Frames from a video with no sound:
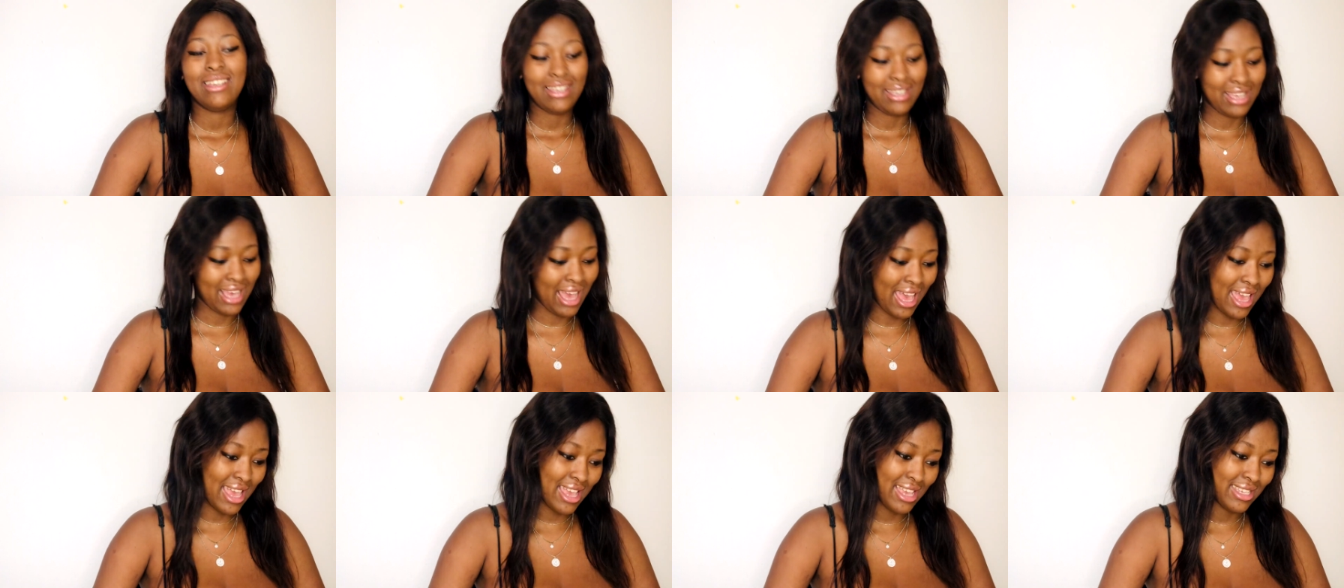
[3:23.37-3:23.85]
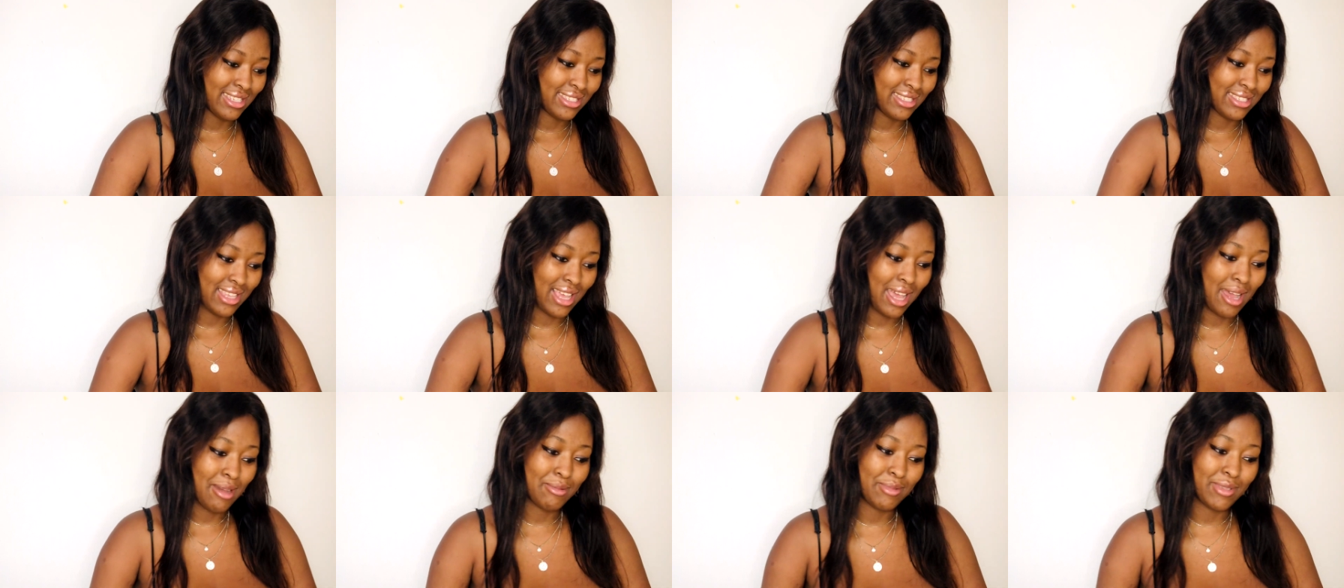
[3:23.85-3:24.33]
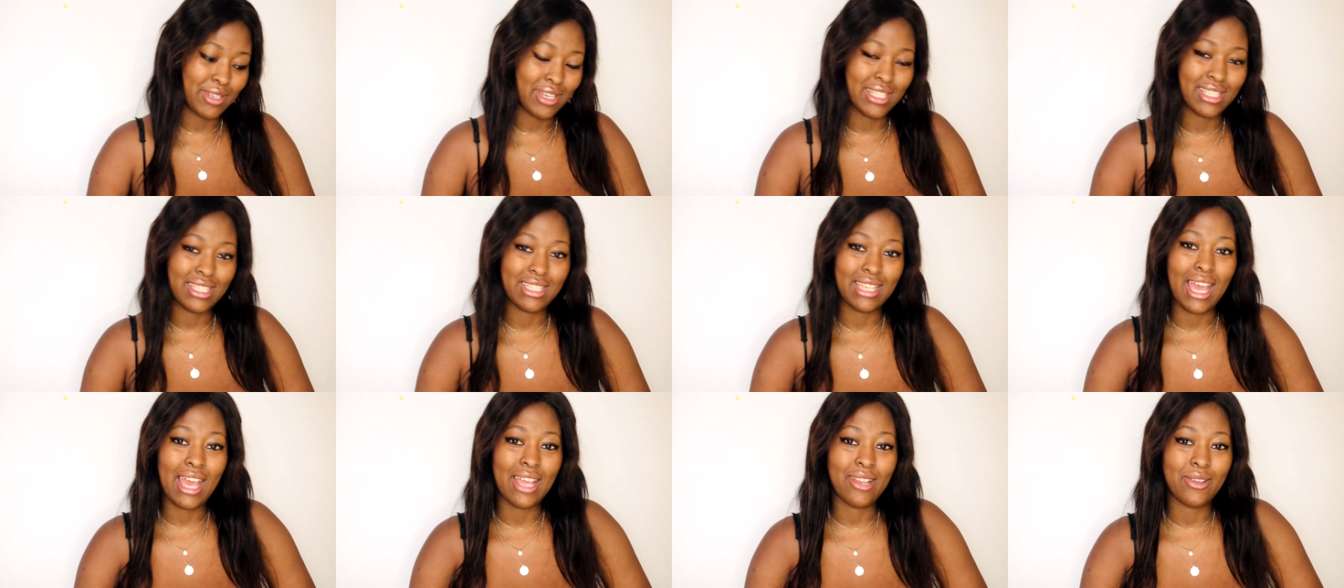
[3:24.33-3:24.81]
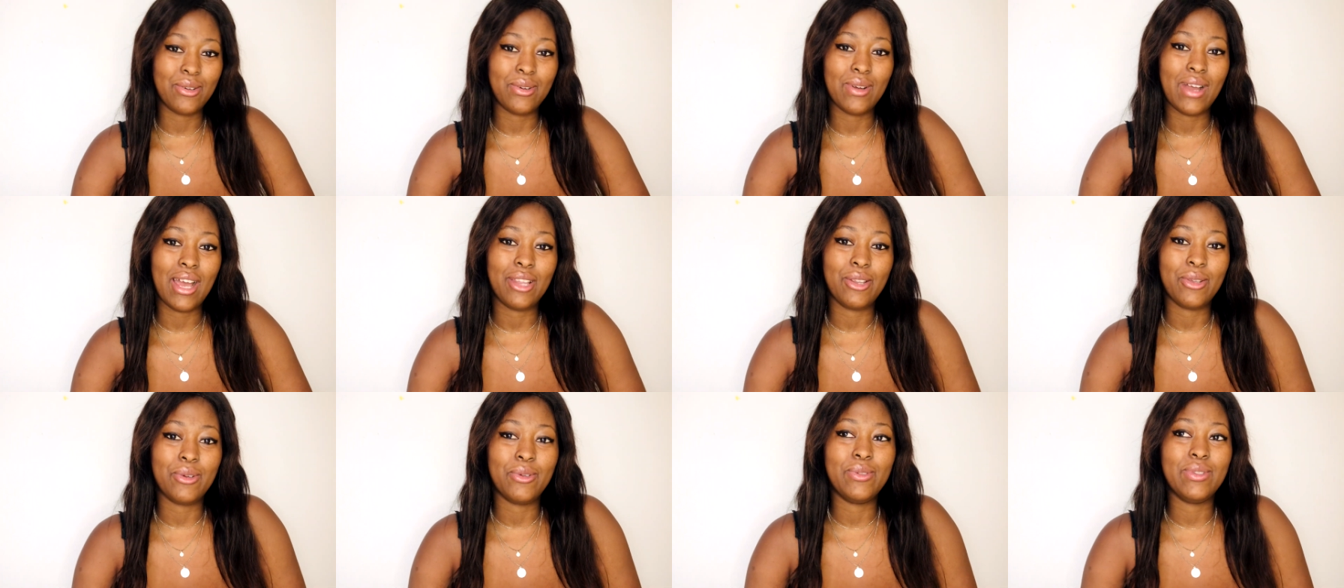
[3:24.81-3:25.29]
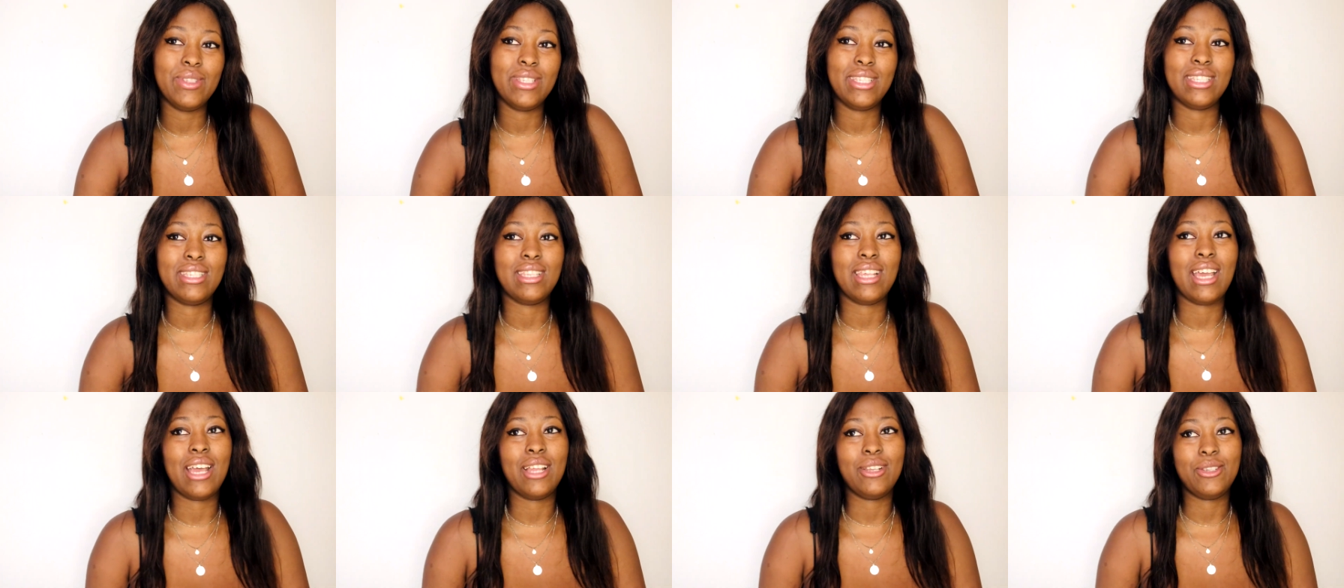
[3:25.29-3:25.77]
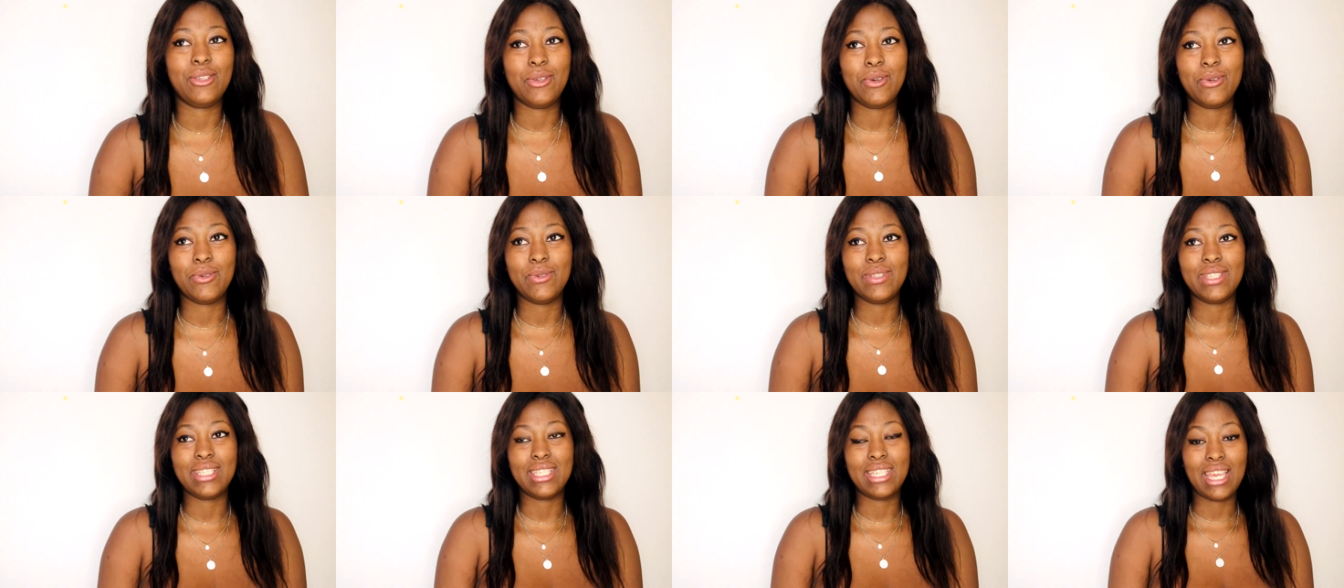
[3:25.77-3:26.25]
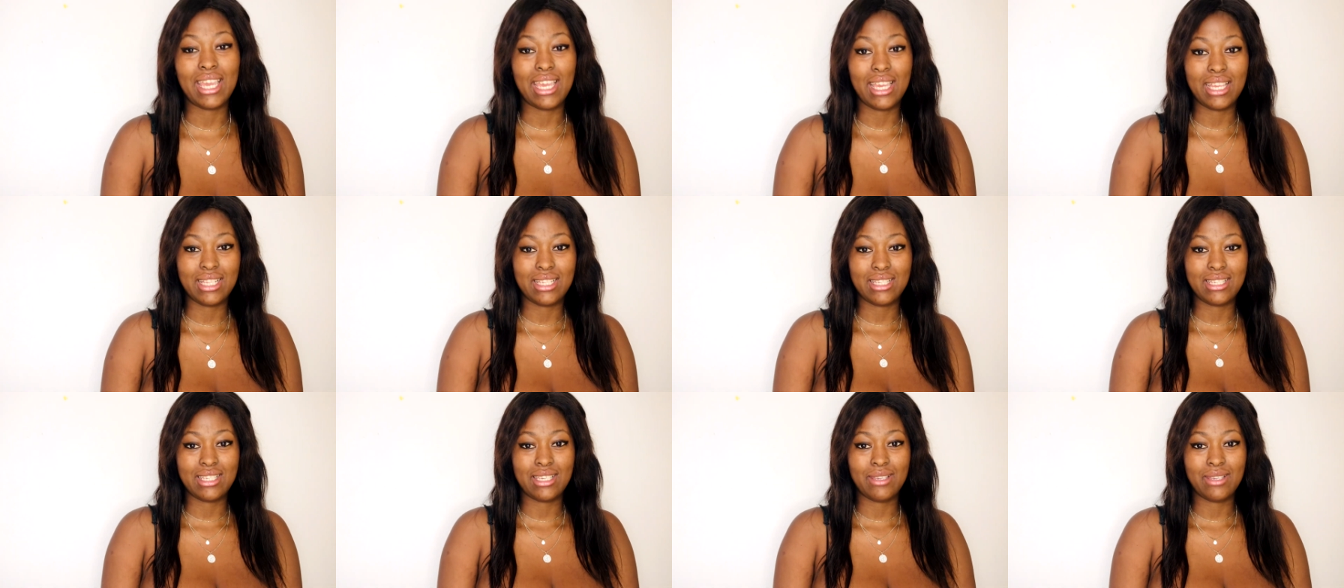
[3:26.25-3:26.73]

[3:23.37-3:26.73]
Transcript: guys, I don't date.